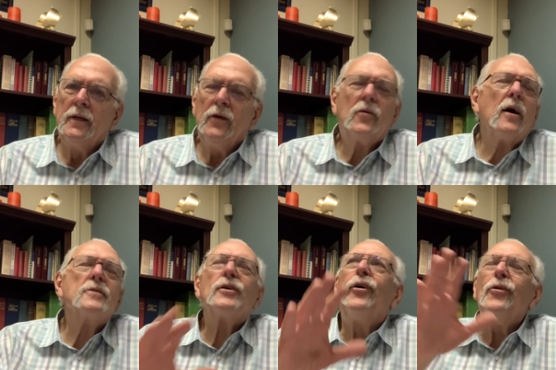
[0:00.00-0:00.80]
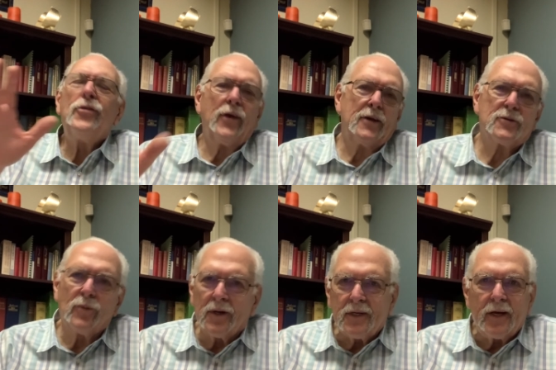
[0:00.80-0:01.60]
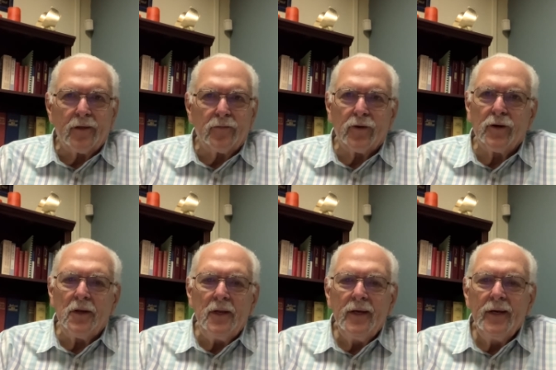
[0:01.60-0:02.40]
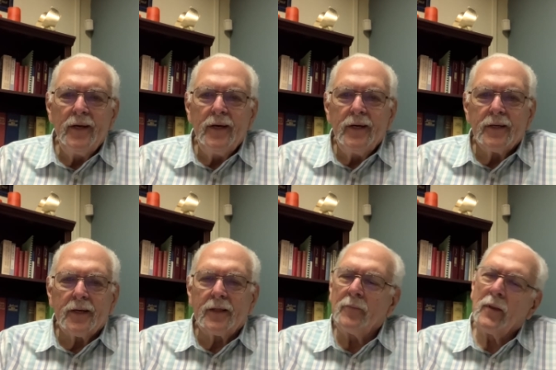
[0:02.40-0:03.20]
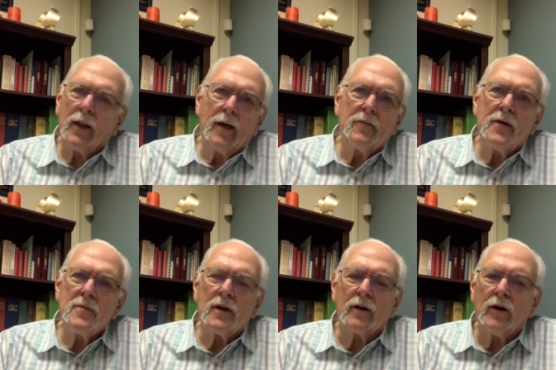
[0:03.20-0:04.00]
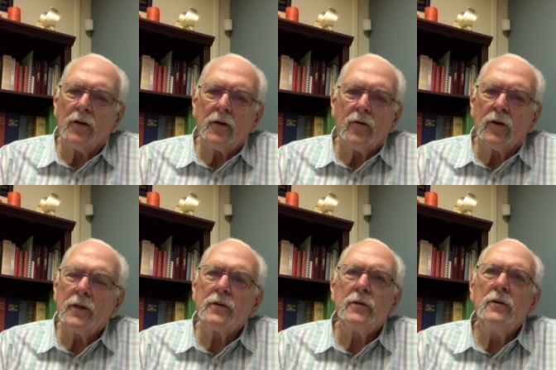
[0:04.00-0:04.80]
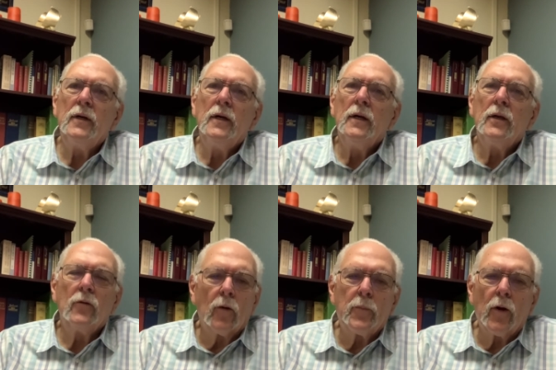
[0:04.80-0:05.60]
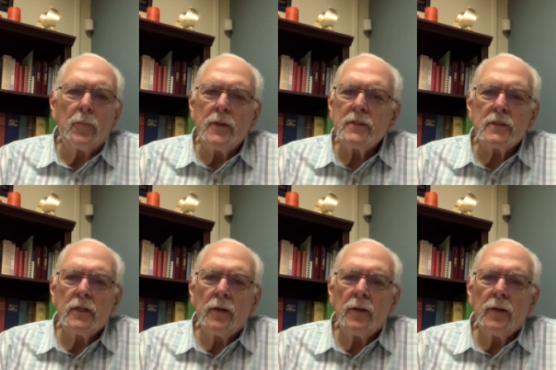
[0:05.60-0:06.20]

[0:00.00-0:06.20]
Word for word: You cause all things to work together for good to them that love him and are called according to your purpose.